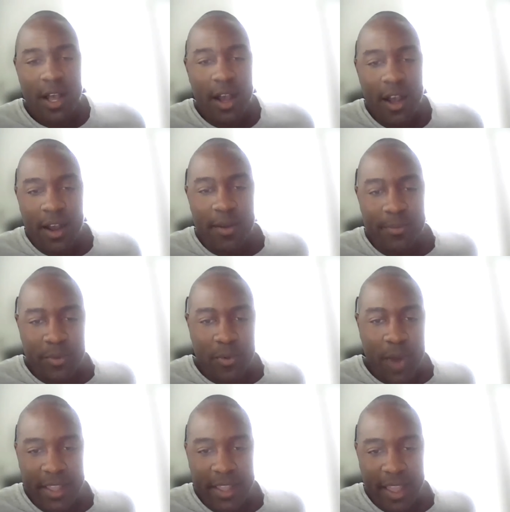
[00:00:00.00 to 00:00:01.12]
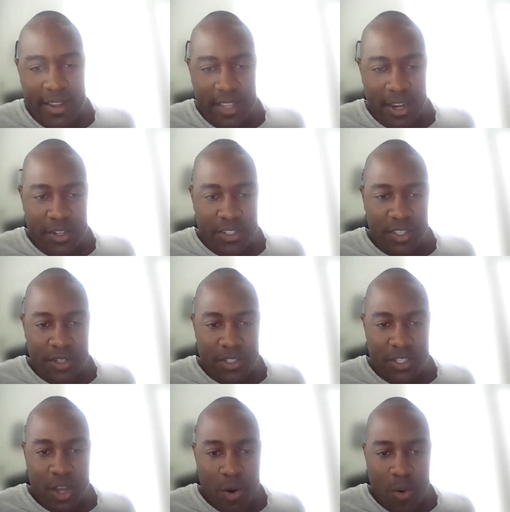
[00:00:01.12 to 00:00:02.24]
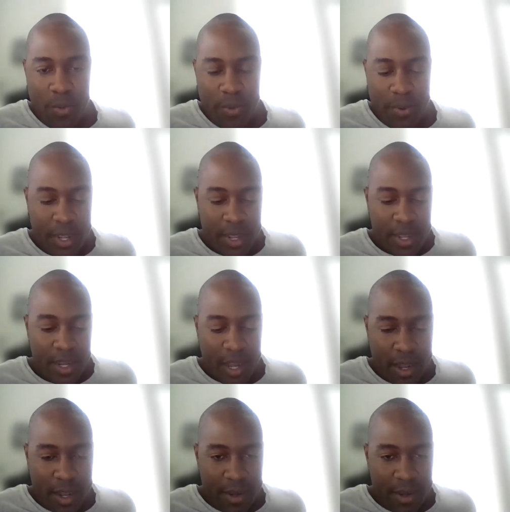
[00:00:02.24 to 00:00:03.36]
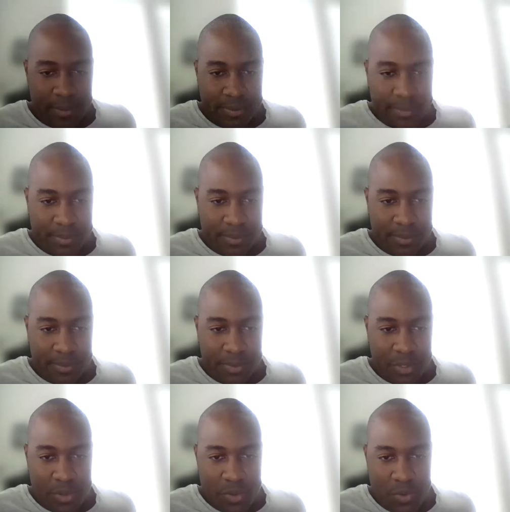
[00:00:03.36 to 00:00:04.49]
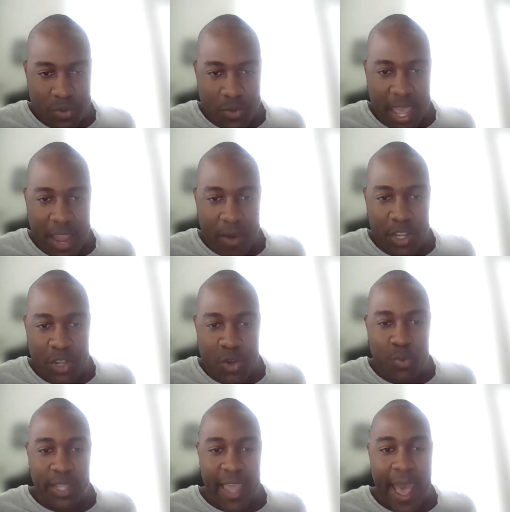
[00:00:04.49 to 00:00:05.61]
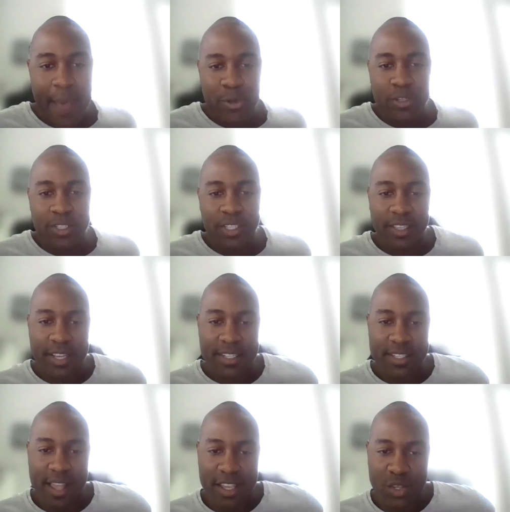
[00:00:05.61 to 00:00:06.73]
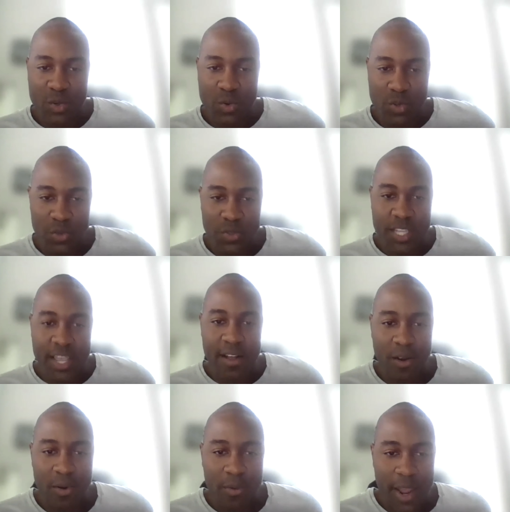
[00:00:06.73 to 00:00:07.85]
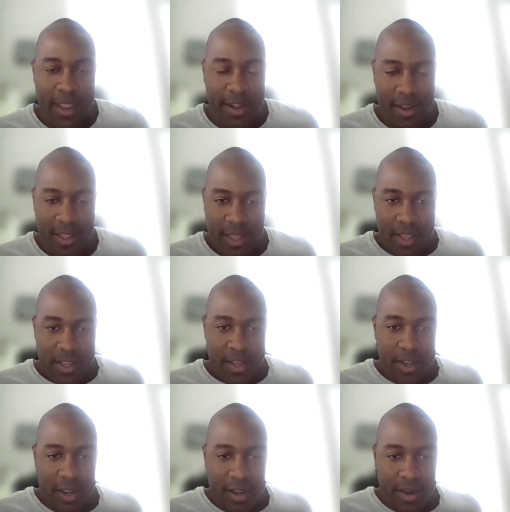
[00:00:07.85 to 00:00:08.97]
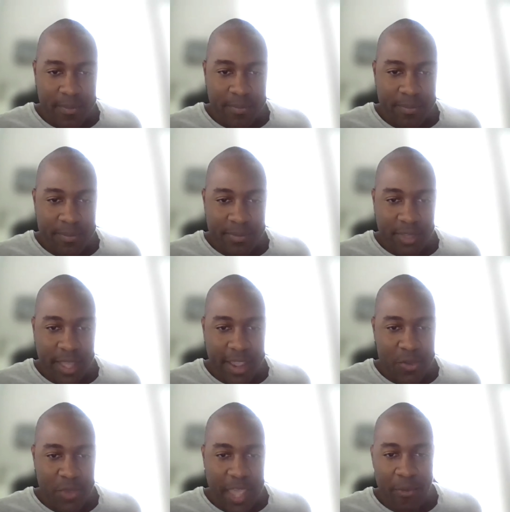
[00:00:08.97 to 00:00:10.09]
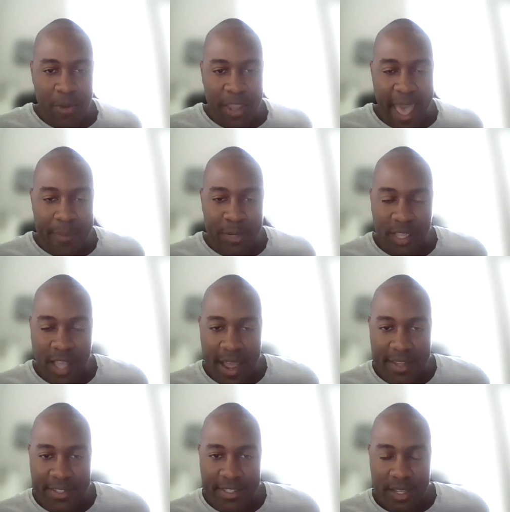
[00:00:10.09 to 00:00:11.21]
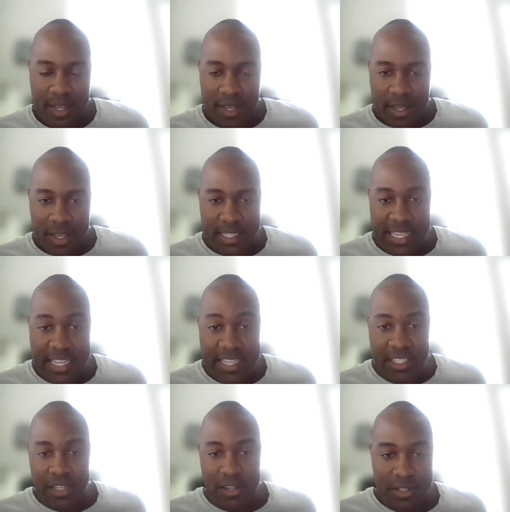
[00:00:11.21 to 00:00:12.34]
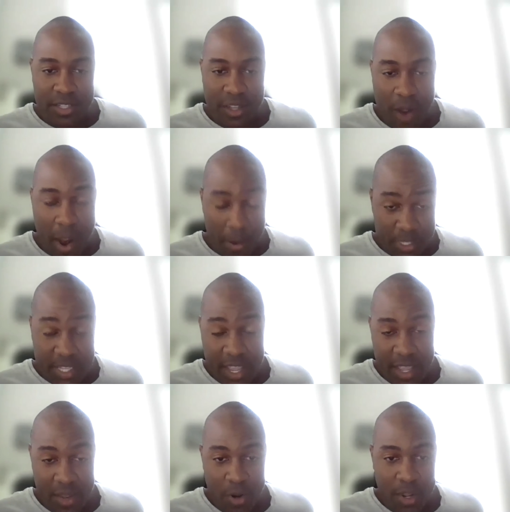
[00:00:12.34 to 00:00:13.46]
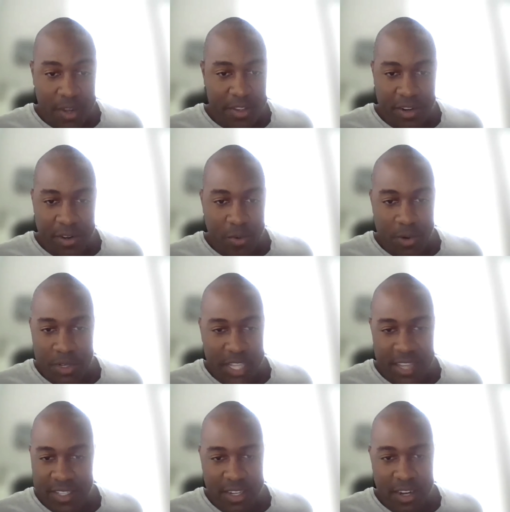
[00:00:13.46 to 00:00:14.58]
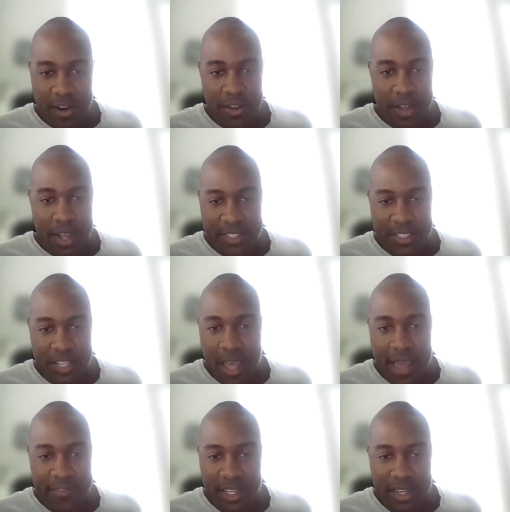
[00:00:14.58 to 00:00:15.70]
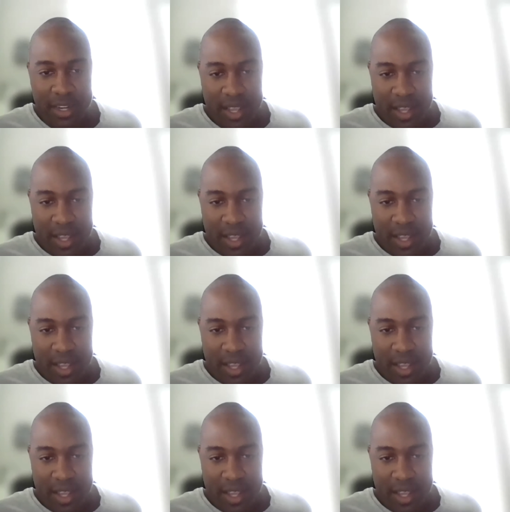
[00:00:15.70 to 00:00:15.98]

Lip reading: right, like there's no, uh, you can't recoup the capital unless like you sell, right? Like you can't recapitalize. It's easier. So I was thinking, well, worst case scenario, I'll just have it